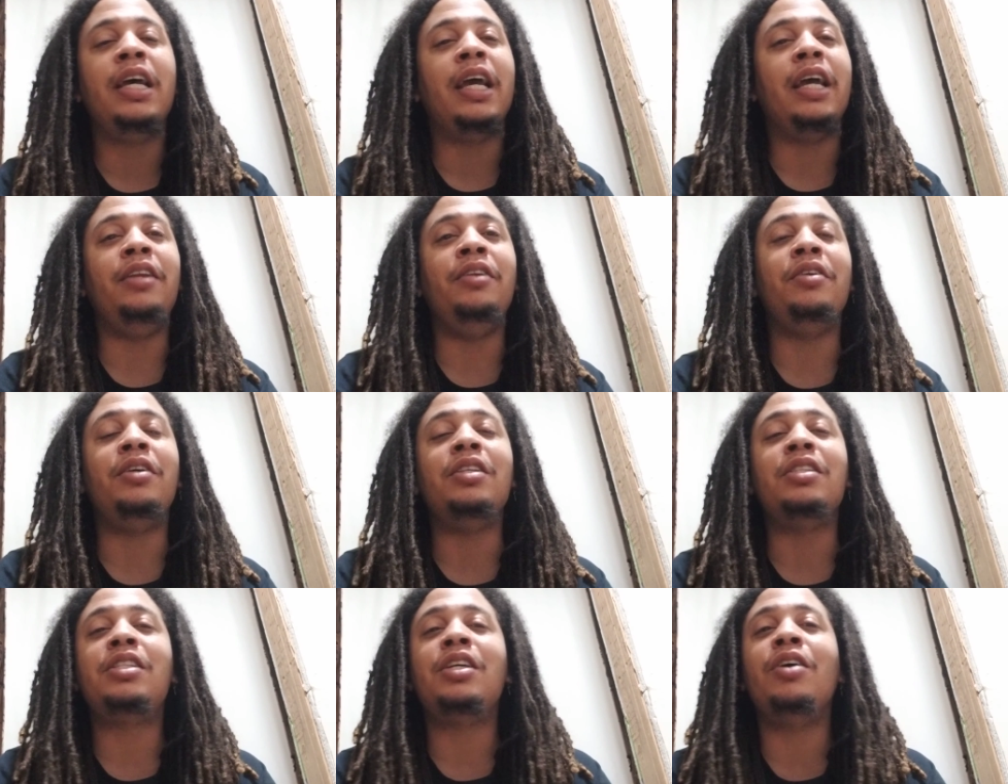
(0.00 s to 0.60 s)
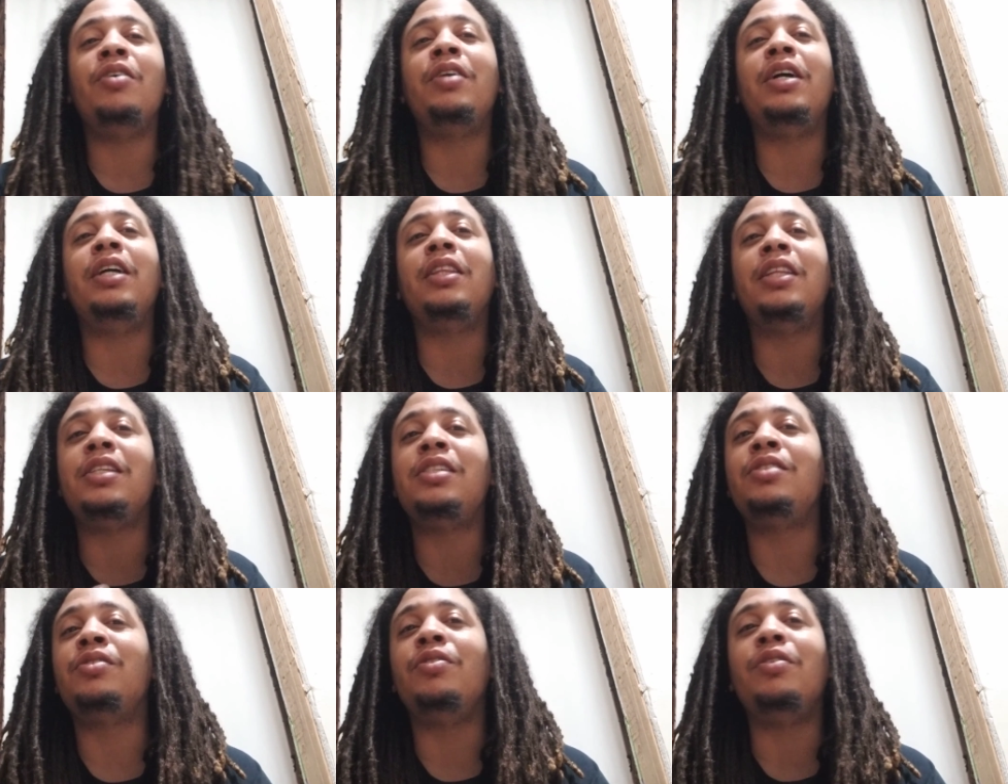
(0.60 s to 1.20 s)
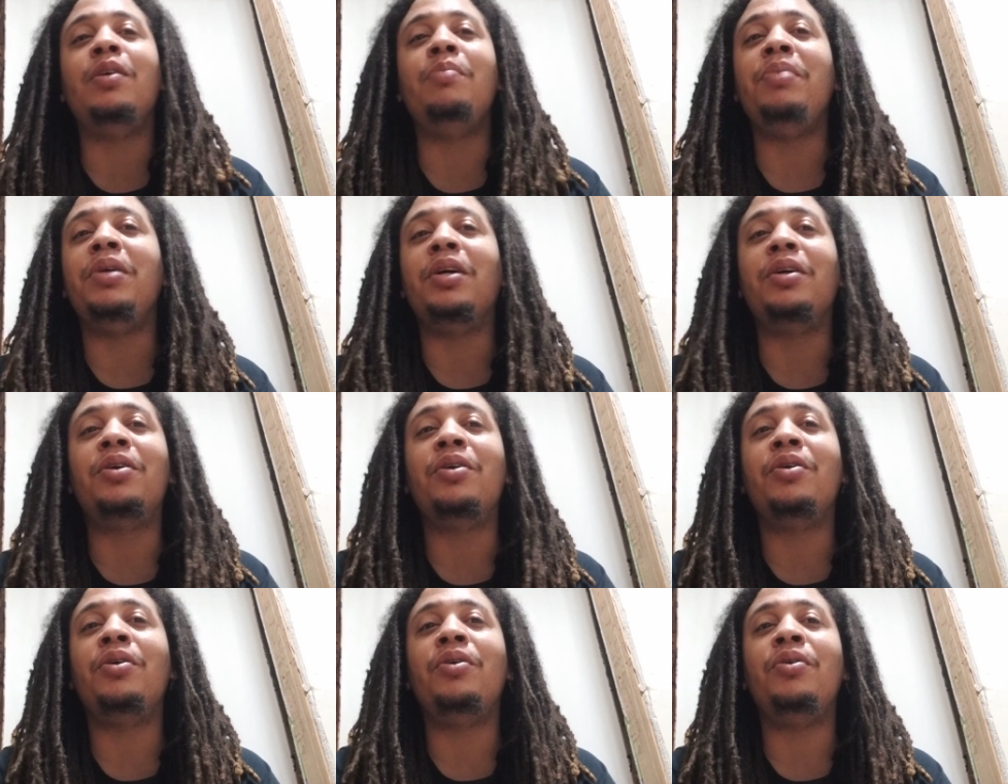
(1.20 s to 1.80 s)
and you can tell that this is going to be the
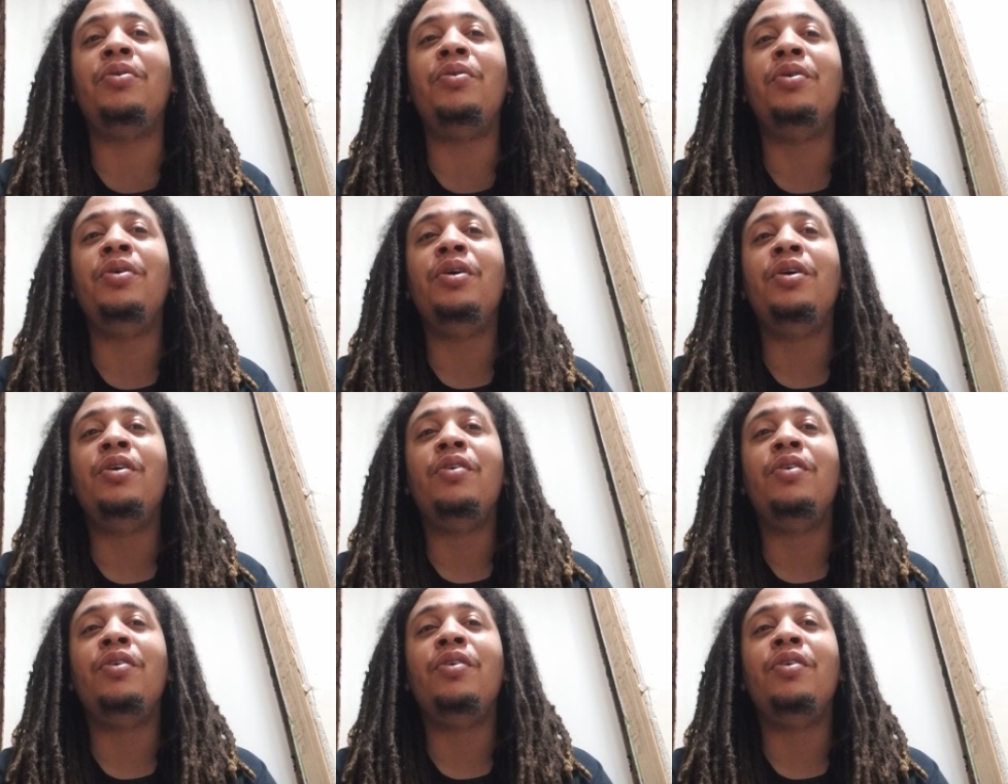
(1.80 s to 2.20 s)
girl